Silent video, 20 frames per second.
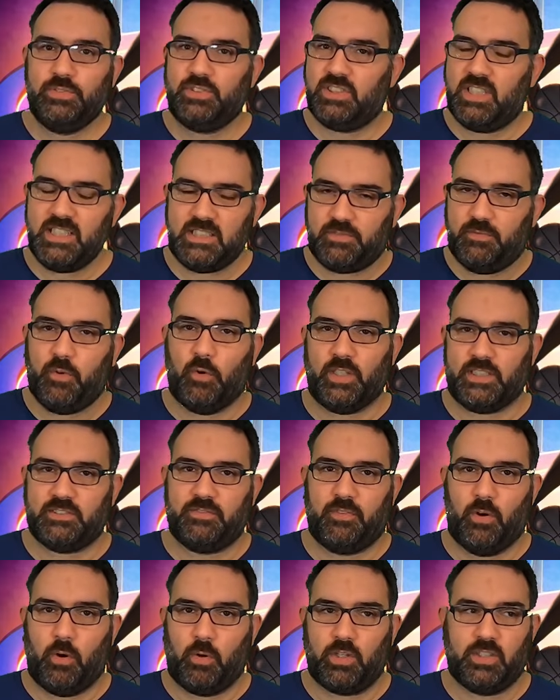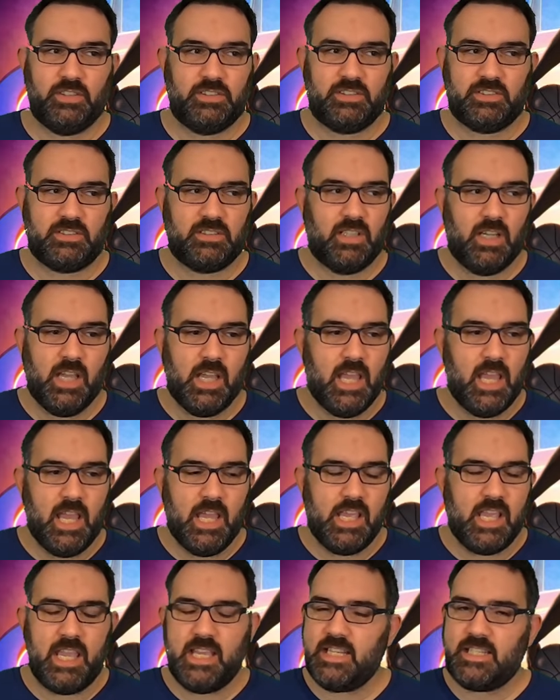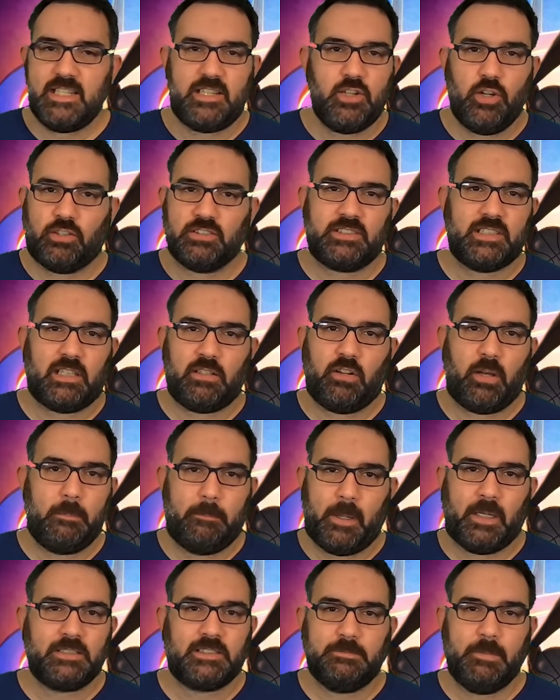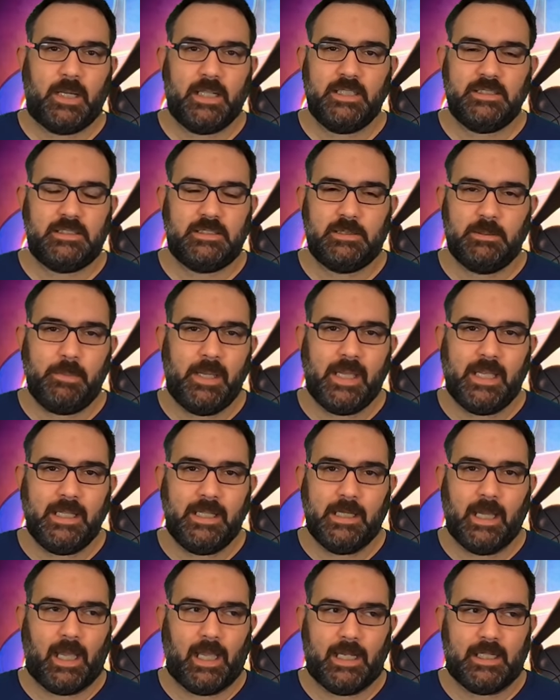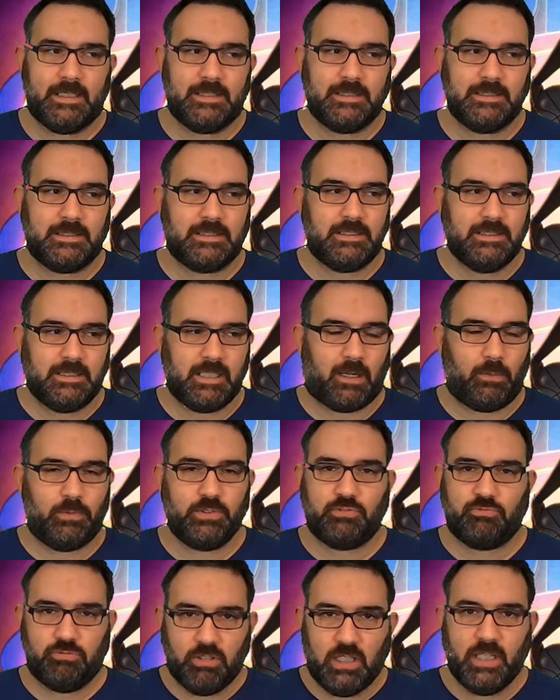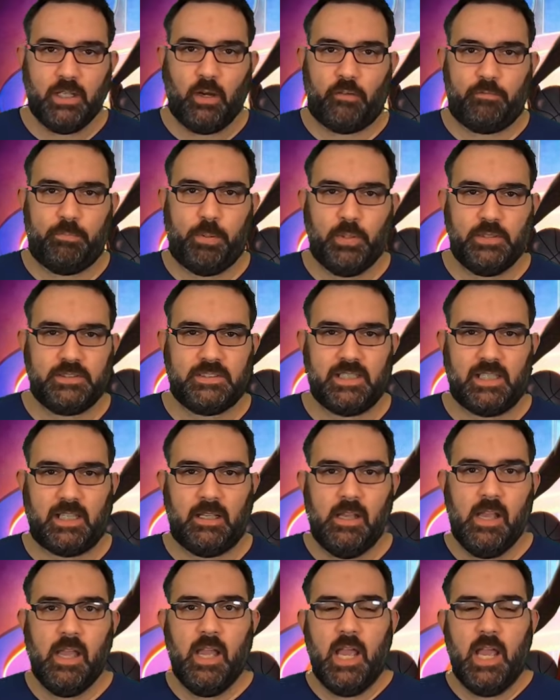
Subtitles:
was this voice for? Because it did not sound like Bugs Bunny to me, and that was really off-putting.